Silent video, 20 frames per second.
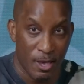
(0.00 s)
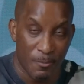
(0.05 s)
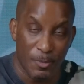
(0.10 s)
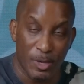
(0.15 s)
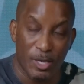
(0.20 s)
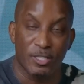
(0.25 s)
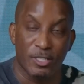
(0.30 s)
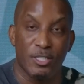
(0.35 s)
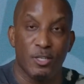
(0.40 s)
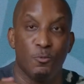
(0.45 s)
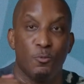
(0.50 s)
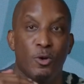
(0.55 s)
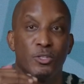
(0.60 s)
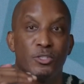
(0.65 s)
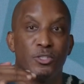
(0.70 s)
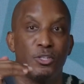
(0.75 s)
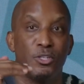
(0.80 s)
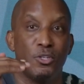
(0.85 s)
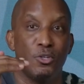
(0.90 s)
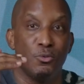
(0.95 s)
because he
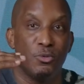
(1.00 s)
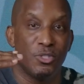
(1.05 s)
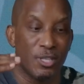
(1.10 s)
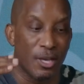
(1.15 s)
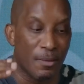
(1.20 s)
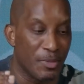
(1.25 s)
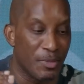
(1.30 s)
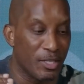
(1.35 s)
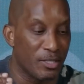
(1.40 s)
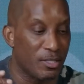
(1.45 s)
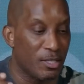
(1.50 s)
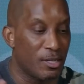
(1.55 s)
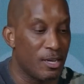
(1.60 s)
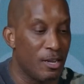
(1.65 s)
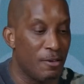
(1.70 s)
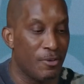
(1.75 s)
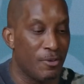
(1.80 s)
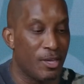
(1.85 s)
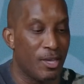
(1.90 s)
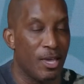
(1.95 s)
wants to do something
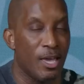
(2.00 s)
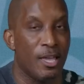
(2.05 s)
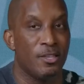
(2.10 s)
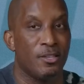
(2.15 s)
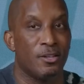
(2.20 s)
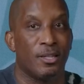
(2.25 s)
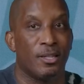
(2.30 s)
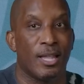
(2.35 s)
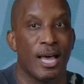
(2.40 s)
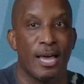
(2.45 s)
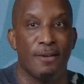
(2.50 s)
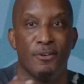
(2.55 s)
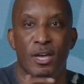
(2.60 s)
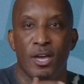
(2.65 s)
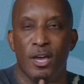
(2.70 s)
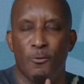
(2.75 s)
significant in your life.